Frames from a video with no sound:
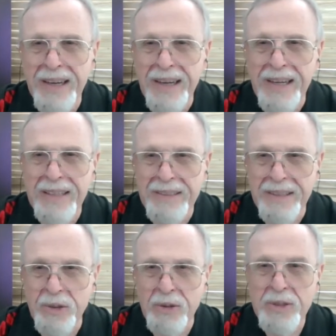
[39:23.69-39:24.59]
Uh,
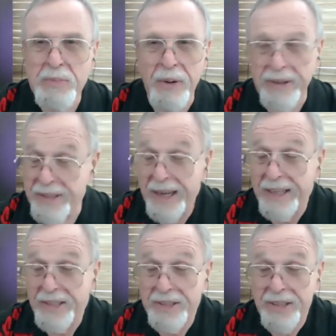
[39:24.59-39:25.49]
Doonesbury
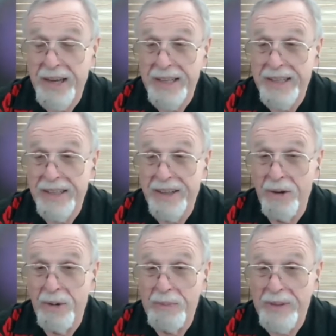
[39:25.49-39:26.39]
today just kind of hit
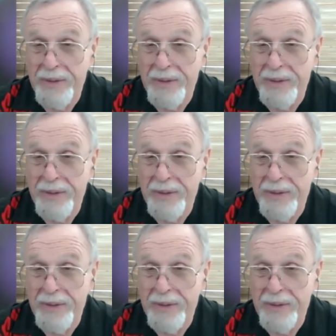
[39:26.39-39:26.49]
home.